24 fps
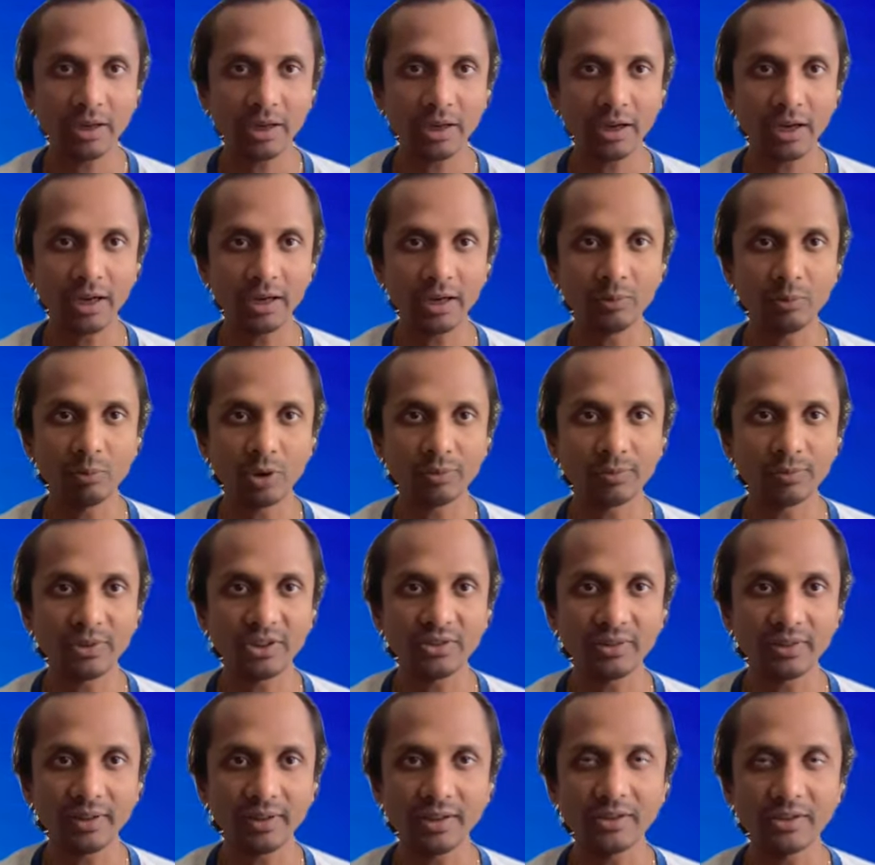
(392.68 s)
And what we
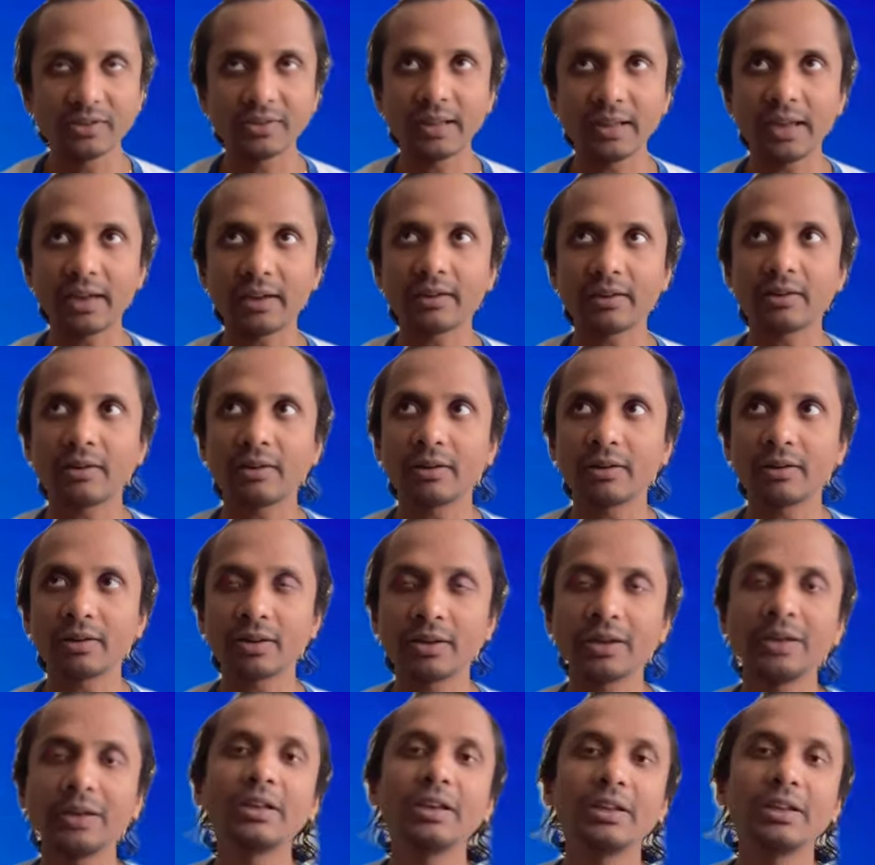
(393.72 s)
see is like
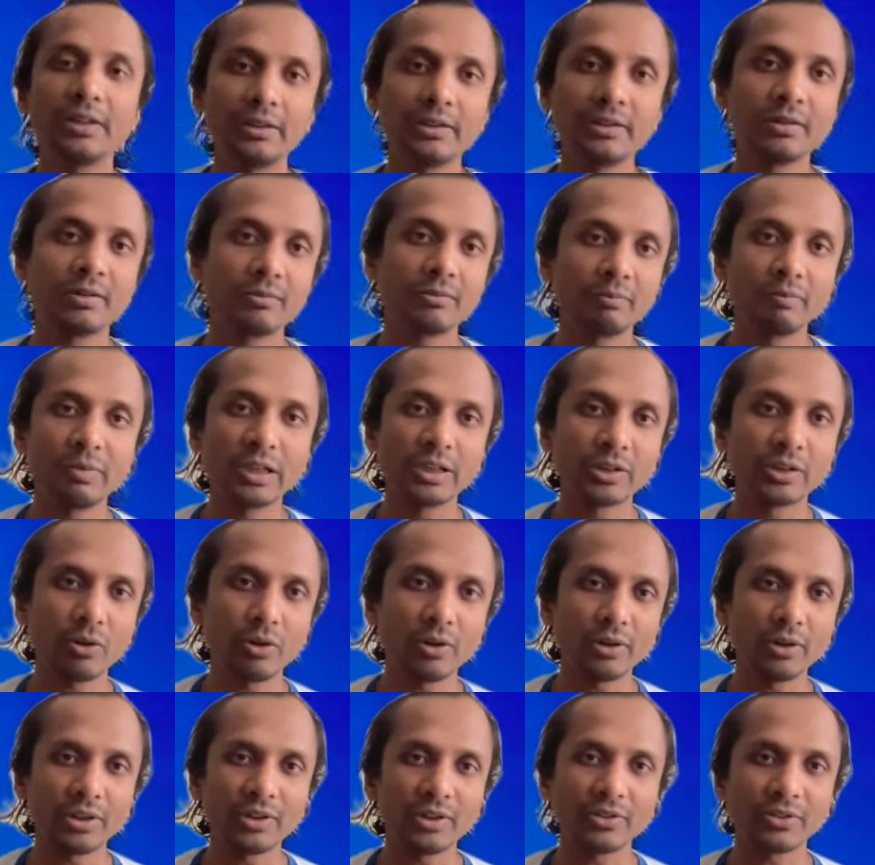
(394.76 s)
currently
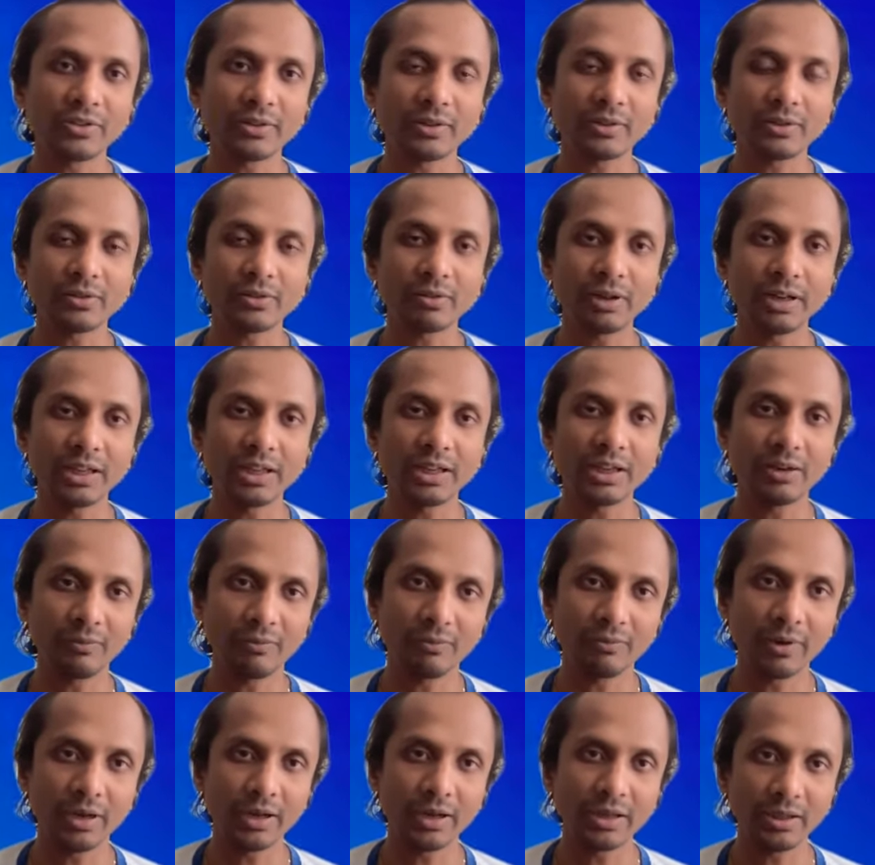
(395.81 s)
Bitcoin is trading in a
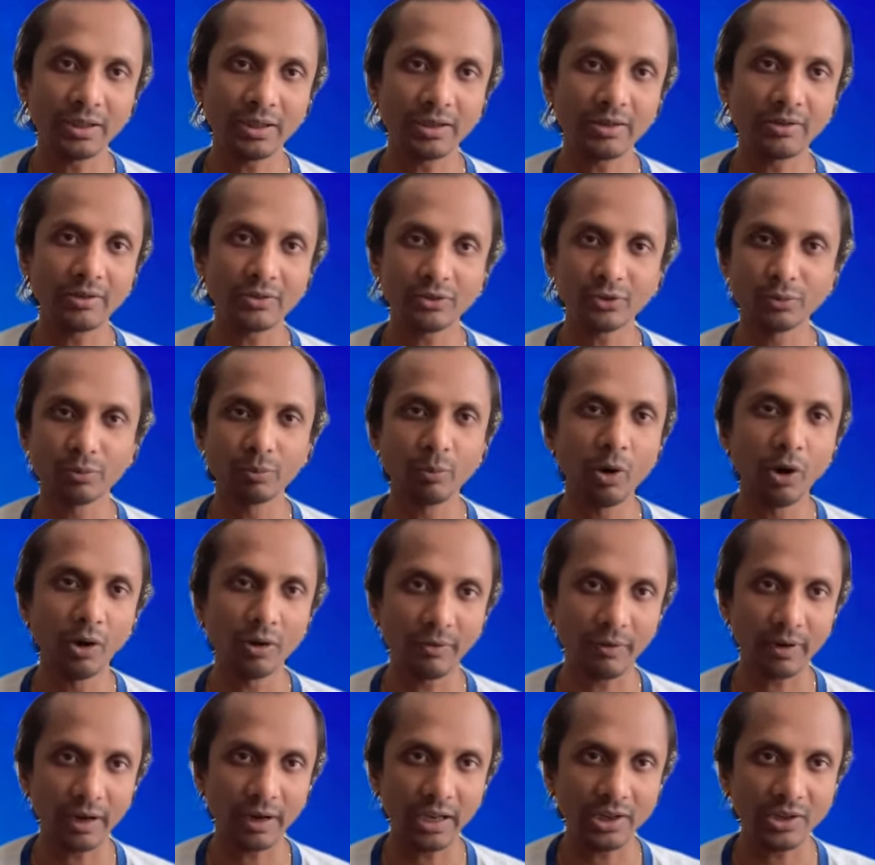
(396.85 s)
very small
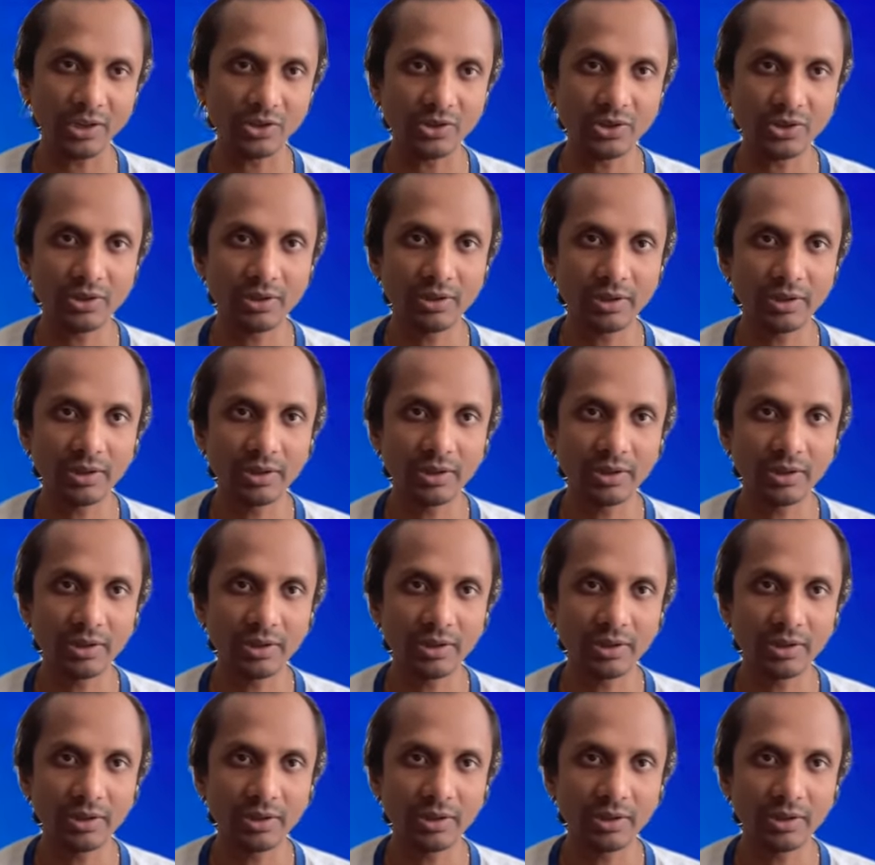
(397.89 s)
range.